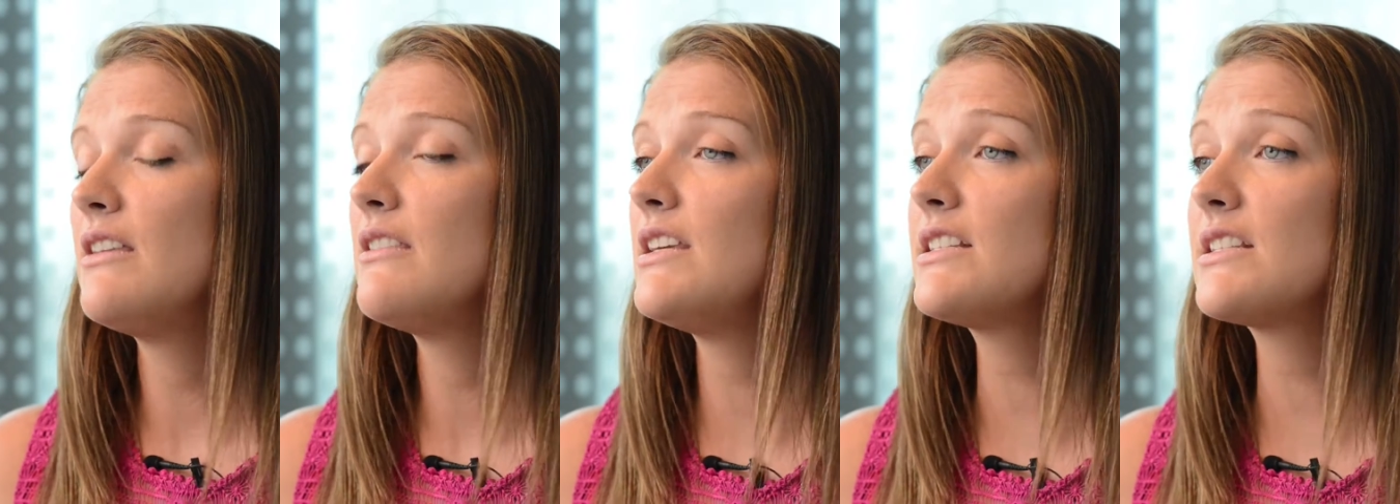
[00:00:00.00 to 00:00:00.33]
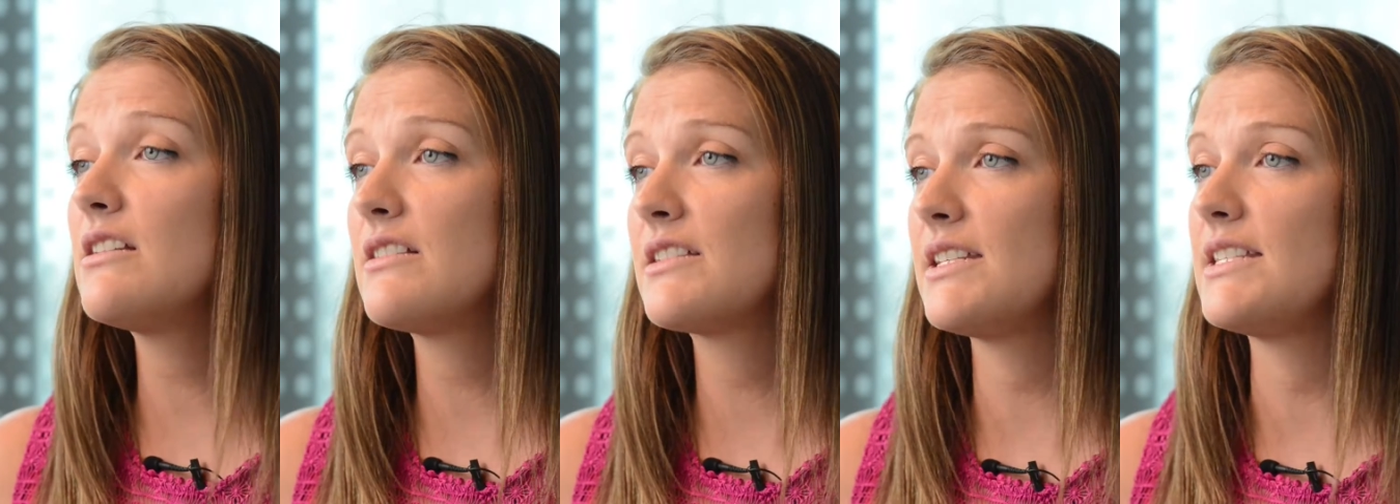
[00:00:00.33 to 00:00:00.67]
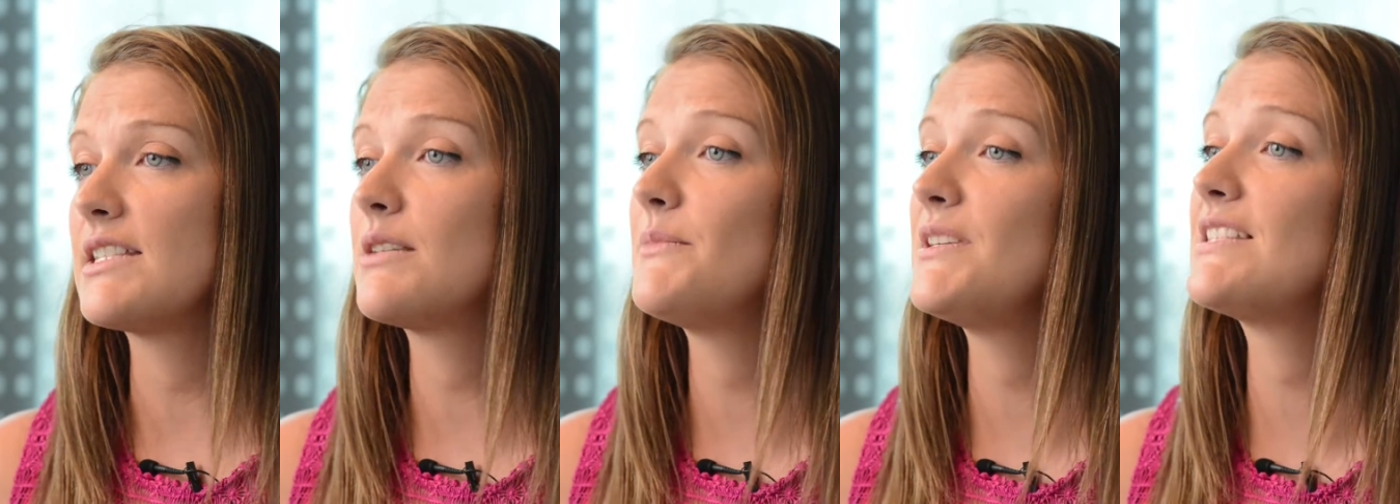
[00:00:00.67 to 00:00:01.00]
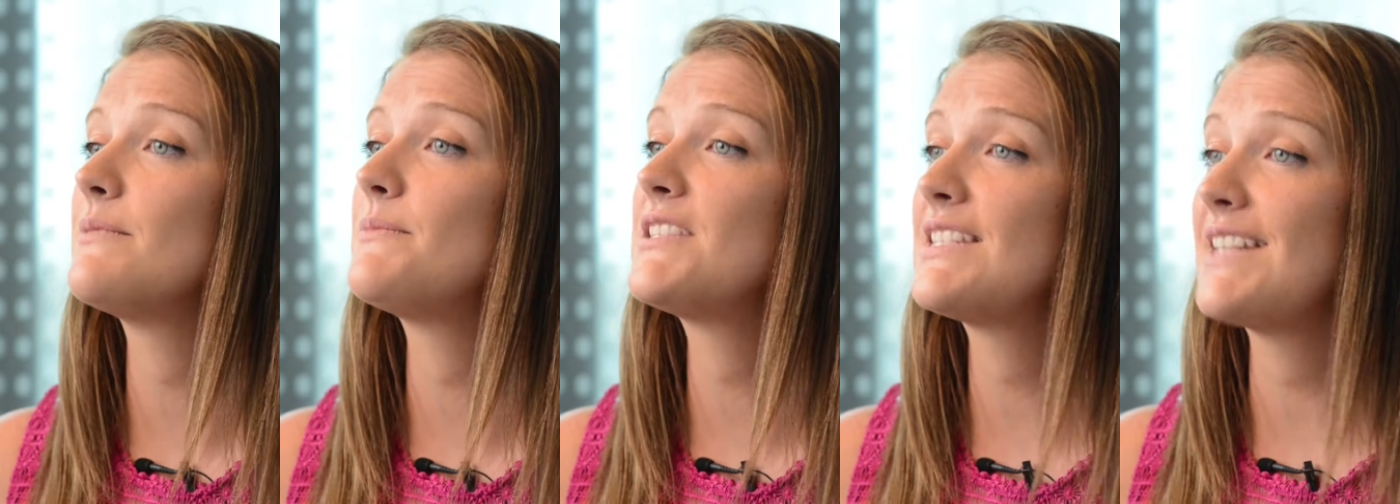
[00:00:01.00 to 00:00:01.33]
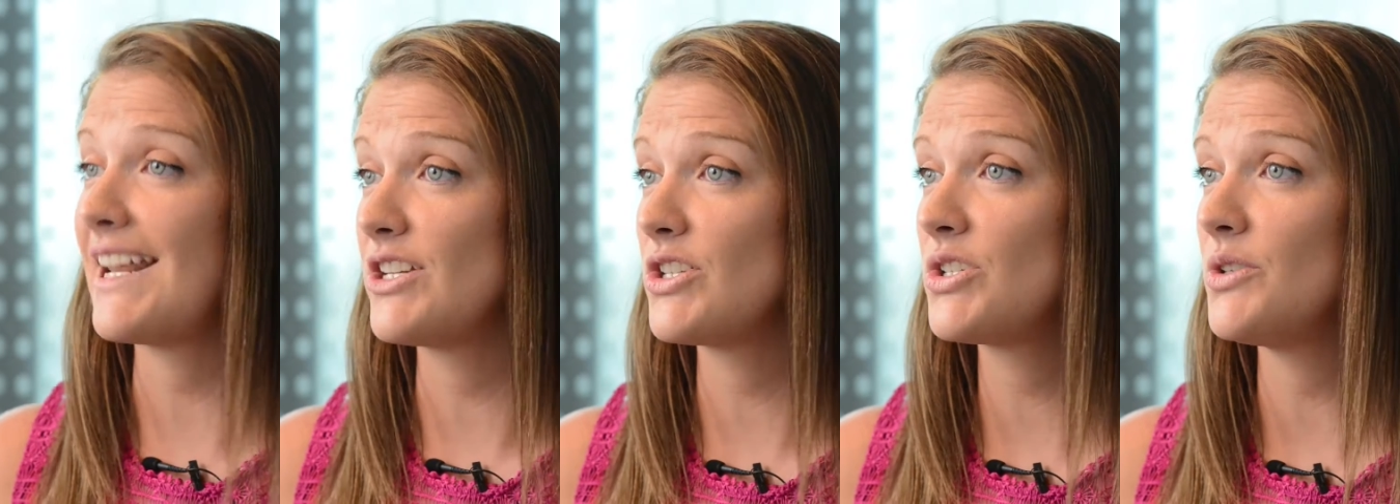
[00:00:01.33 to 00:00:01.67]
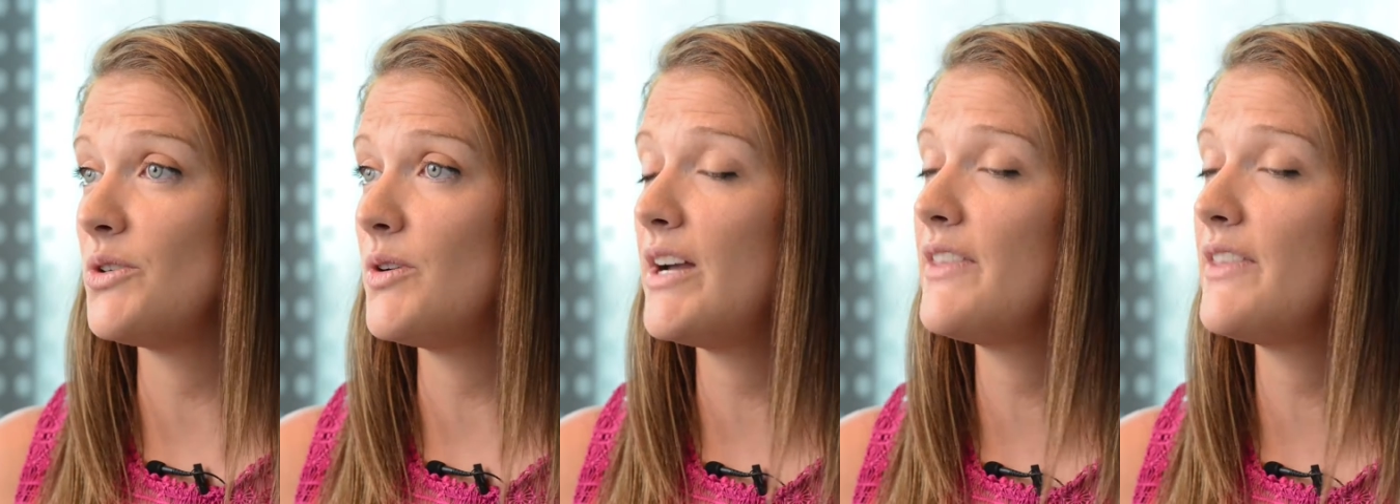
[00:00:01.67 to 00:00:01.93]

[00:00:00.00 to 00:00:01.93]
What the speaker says: These losses can be substantial,